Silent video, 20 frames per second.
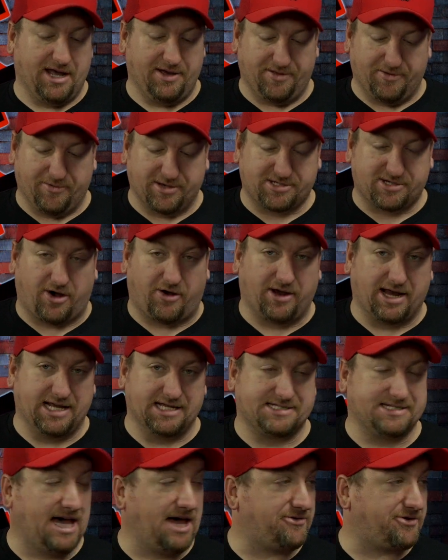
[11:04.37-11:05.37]
and then we saw
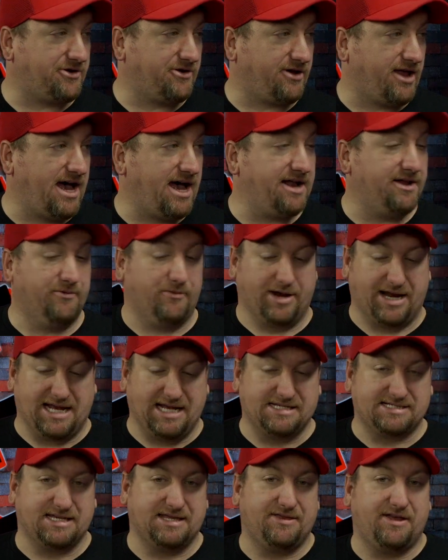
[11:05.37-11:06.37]
against South Carolina. When
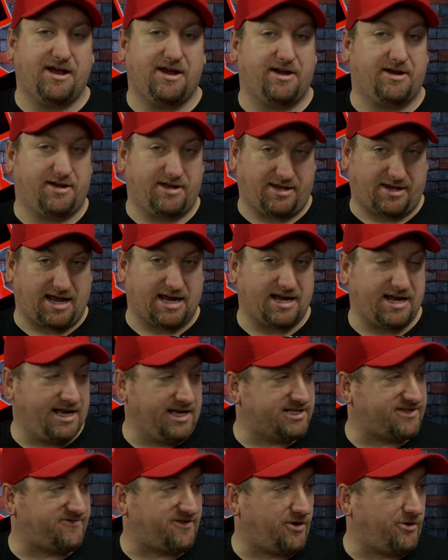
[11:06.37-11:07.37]
he's in there, like
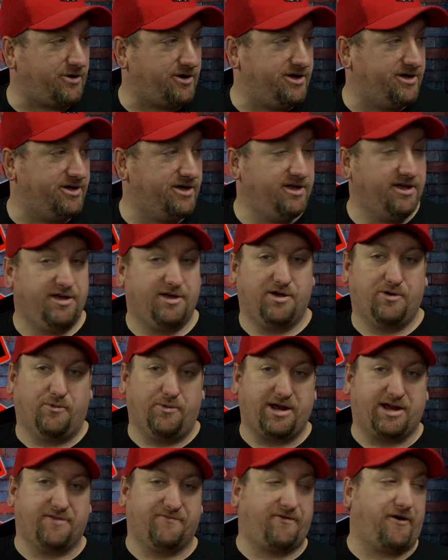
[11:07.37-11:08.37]
against Florida,
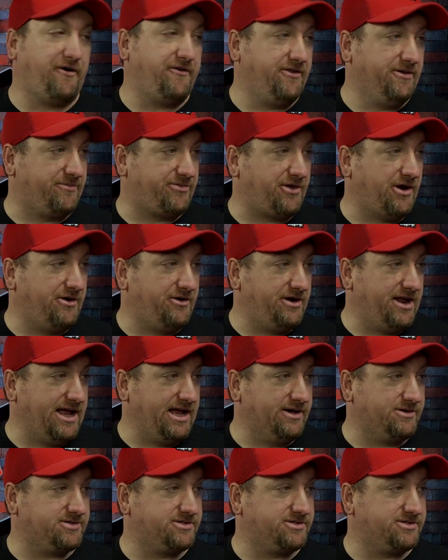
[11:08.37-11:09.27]
we convert them third downs.